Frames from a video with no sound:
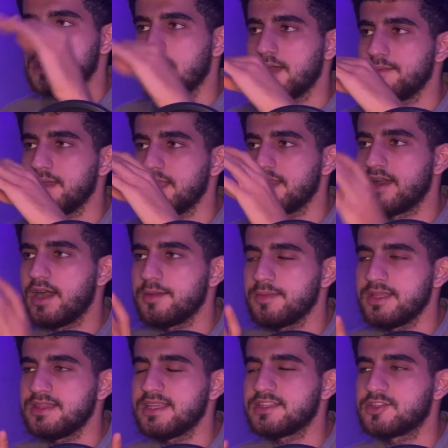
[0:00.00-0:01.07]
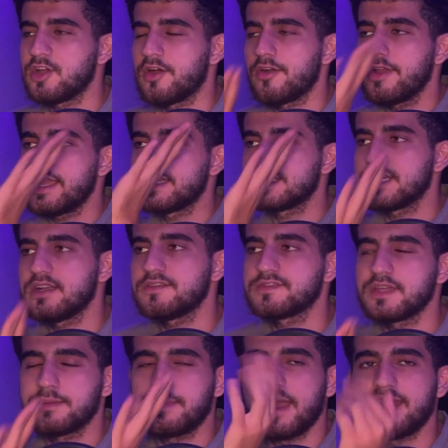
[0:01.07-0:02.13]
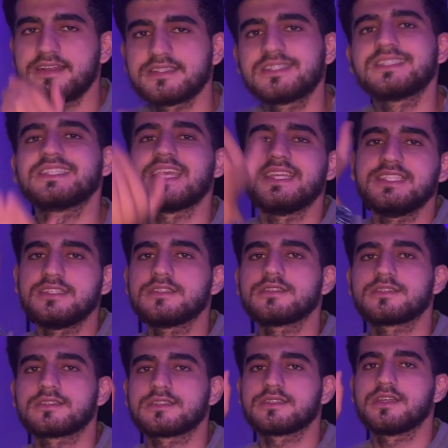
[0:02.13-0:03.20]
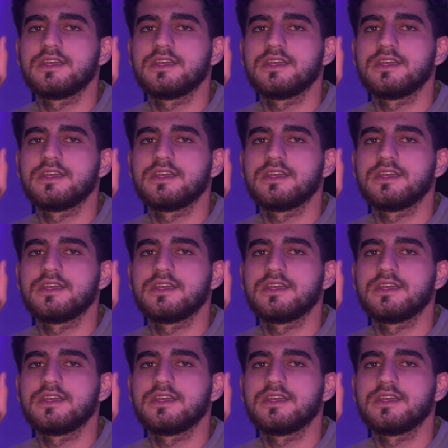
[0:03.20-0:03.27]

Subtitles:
I mean the direction of their parent changes.